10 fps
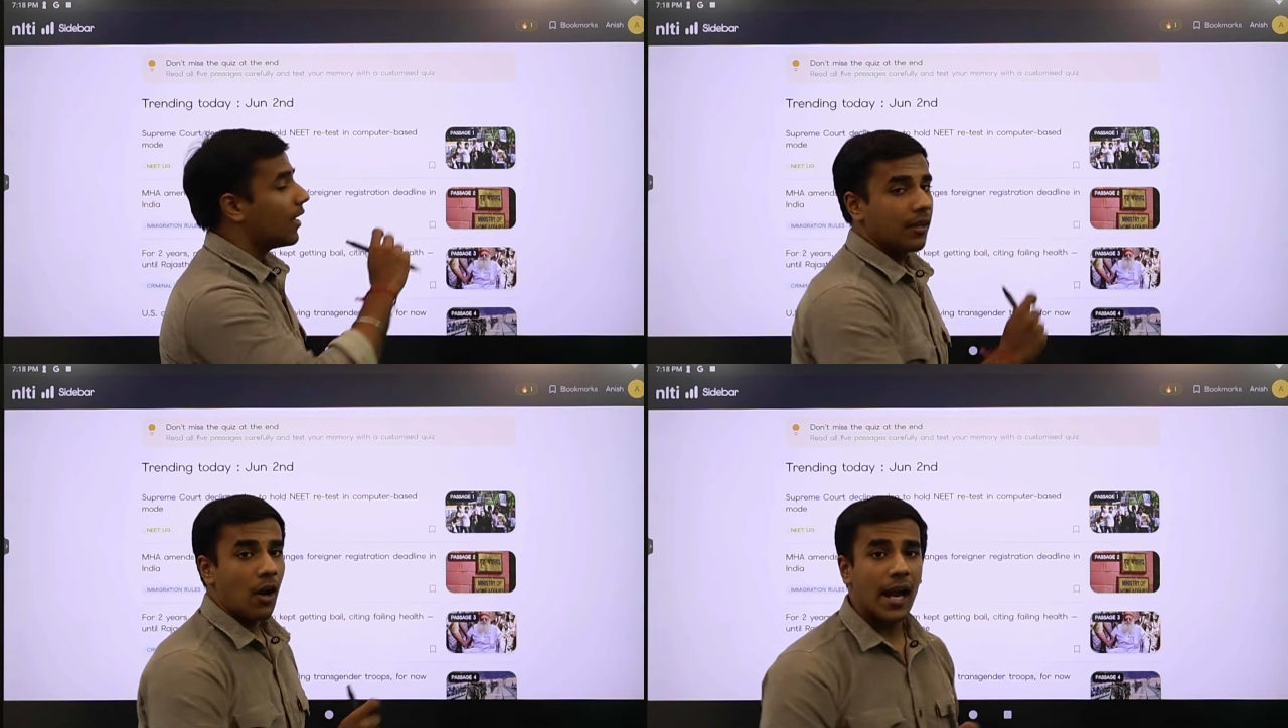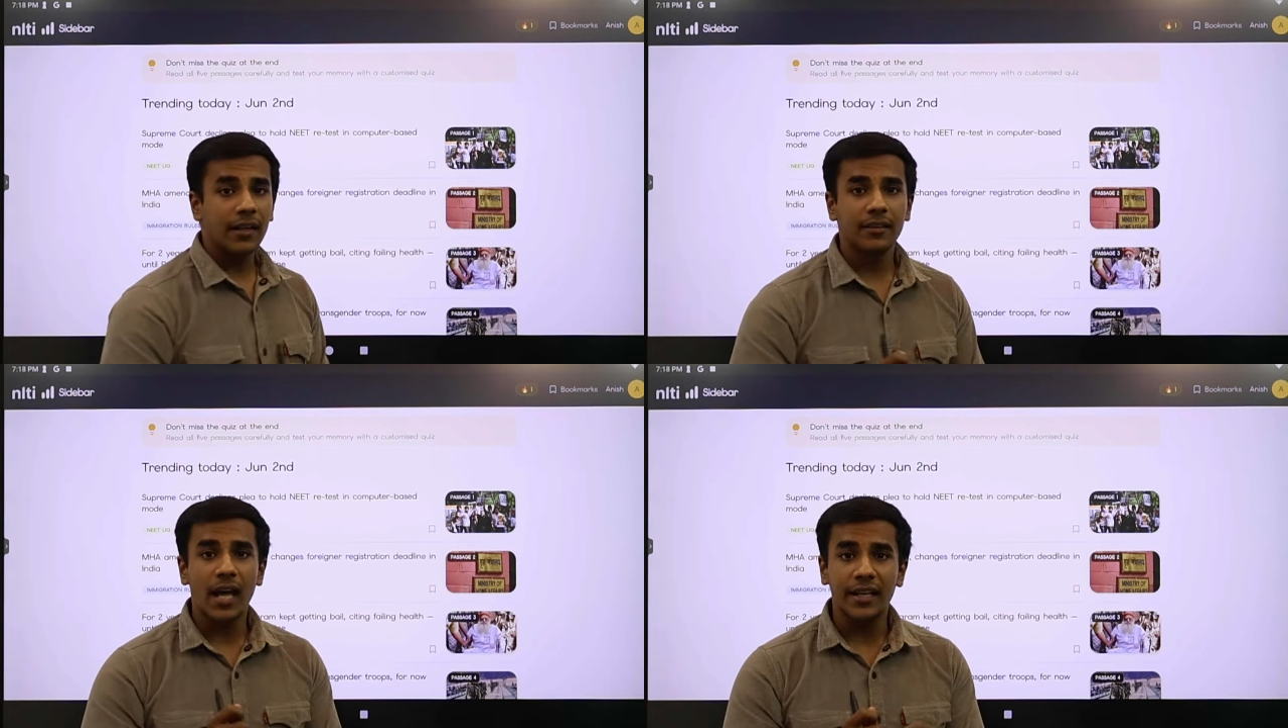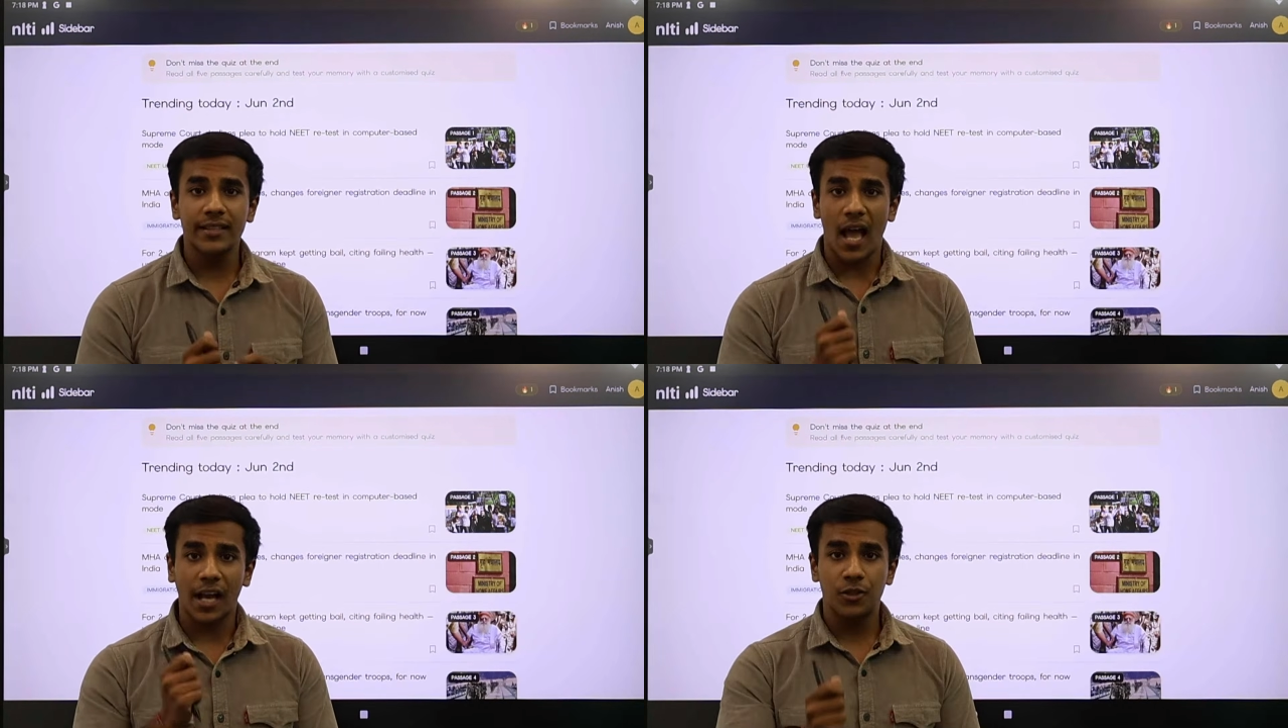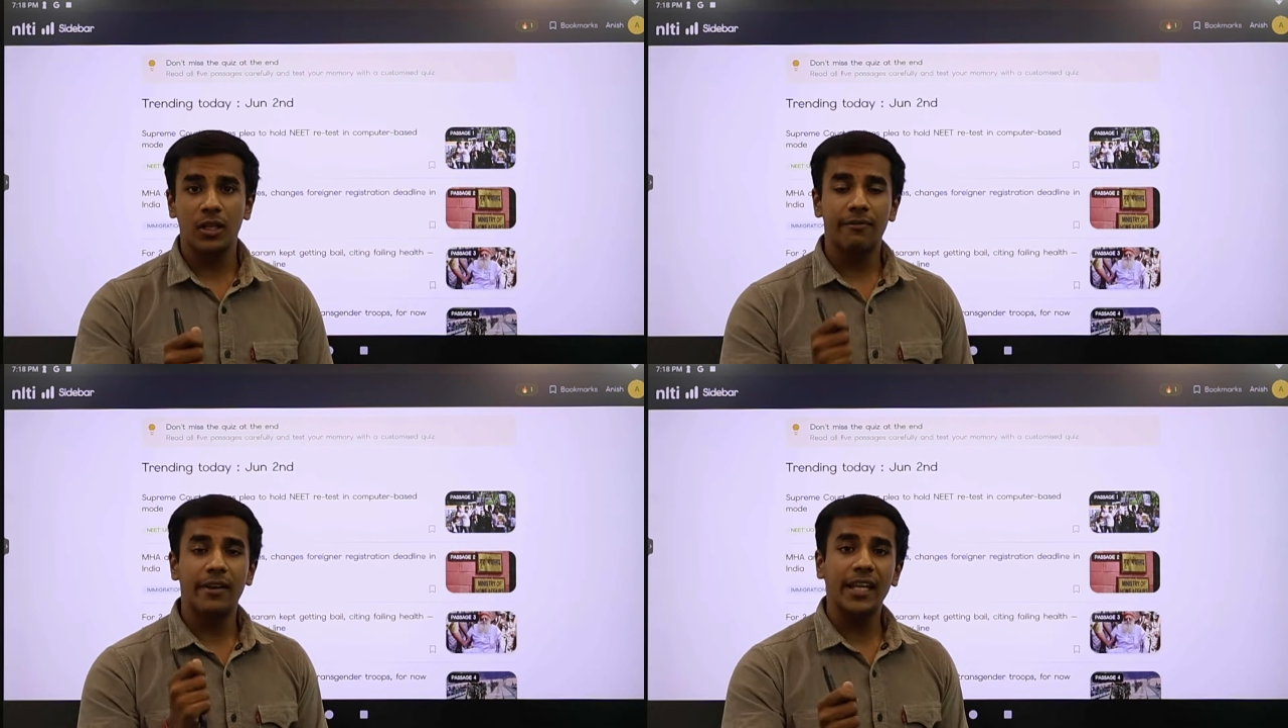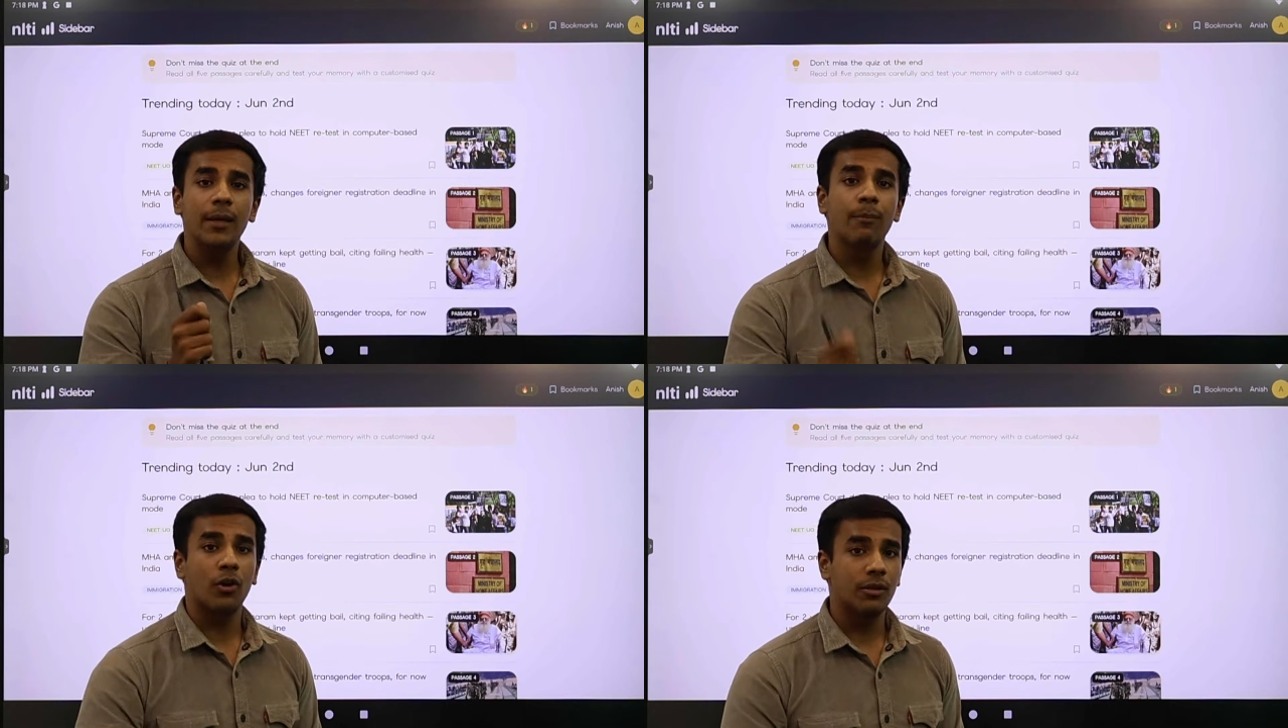and that is actually very
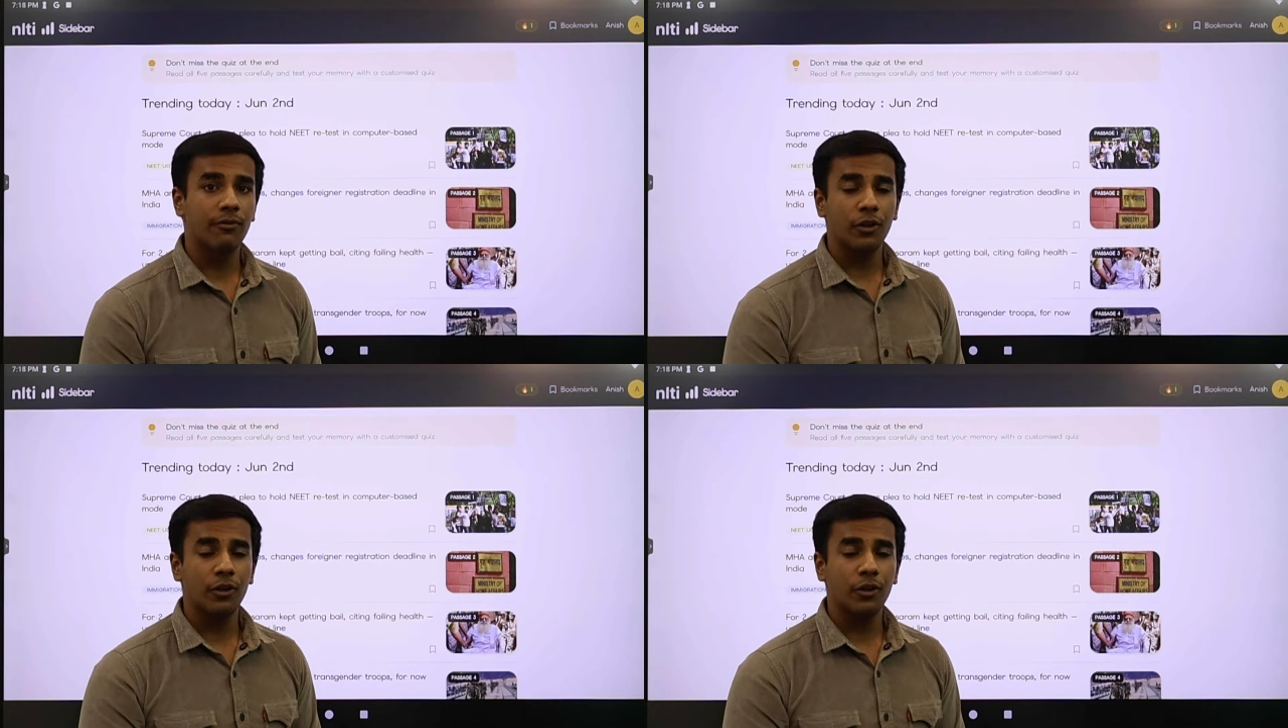important for